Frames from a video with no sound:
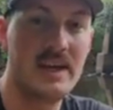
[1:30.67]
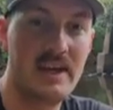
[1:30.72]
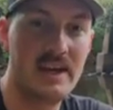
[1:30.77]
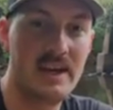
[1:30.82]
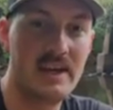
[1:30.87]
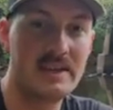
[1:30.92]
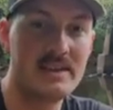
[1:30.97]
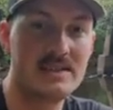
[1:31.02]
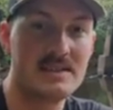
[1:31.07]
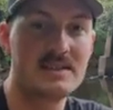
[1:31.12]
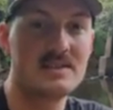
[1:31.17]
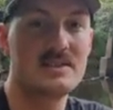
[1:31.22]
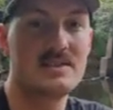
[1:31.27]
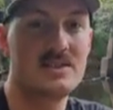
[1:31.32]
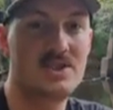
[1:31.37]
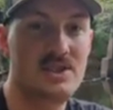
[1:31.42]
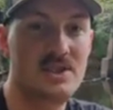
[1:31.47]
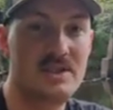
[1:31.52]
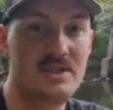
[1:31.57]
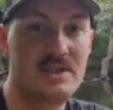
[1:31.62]
The eggs,
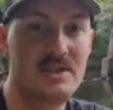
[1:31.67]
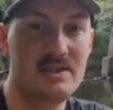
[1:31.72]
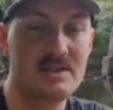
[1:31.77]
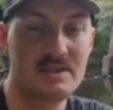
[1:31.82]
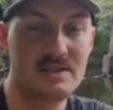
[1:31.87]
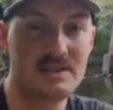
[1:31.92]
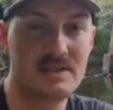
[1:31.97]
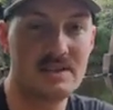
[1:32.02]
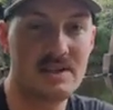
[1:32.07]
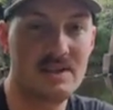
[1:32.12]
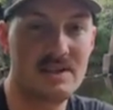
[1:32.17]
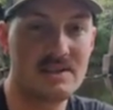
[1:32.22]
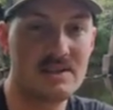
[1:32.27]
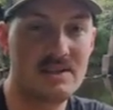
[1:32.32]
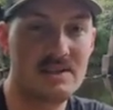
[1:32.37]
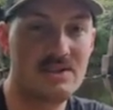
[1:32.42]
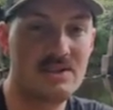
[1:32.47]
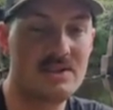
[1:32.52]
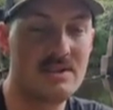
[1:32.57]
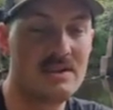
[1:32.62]
cheese, and
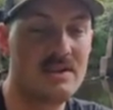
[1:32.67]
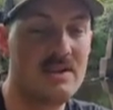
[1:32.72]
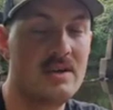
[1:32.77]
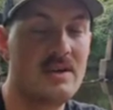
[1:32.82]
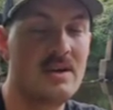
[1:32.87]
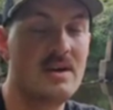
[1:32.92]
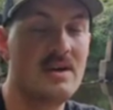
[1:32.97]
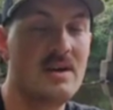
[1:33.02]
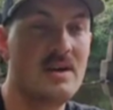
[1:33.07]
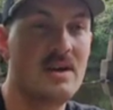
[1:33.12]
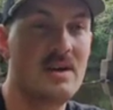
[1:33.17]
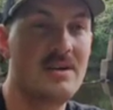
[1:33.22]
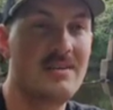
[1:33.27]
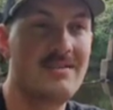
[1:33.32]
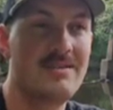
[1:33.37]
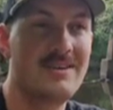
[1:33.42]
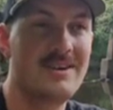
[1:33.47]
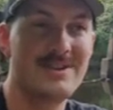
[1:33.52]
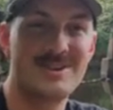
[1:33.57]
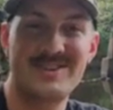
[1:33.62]
sausage
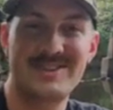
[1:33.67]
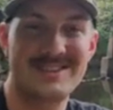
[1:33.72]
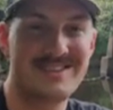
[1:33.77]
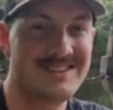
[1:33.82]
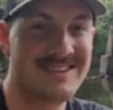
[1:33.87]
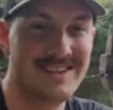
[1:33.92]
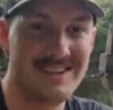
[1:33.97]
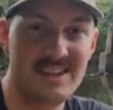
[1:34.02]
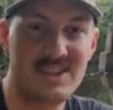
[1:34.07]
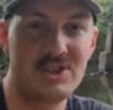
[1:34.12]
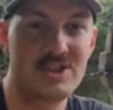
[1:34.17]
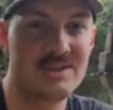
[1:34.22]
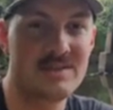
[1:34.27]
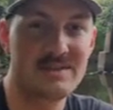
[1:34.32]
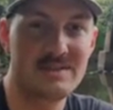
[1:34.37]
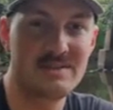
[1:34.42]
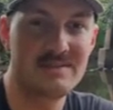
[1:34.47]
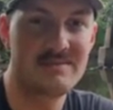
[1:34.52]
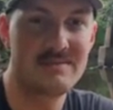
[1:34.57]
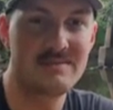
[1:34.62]
are just
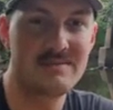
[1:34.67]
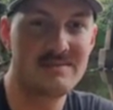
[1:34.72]
delicious.